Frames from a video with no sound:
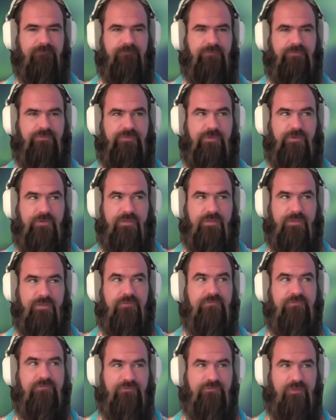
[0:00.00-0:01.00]
there
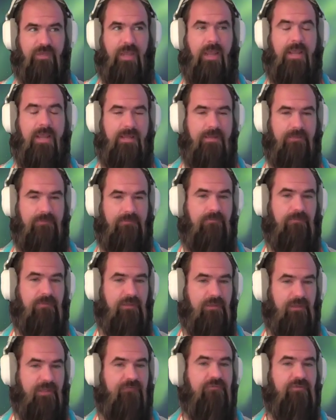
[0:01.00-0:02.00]
is a
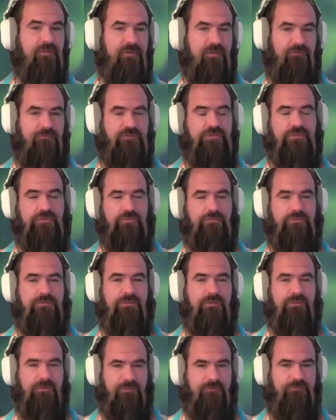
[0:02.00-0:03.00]
level of truth
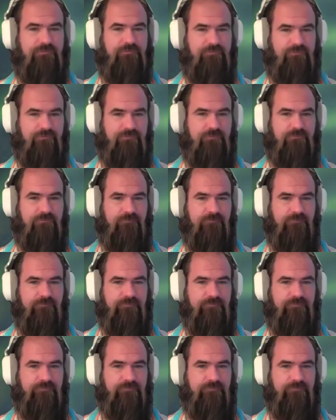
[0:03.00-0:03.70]
to this.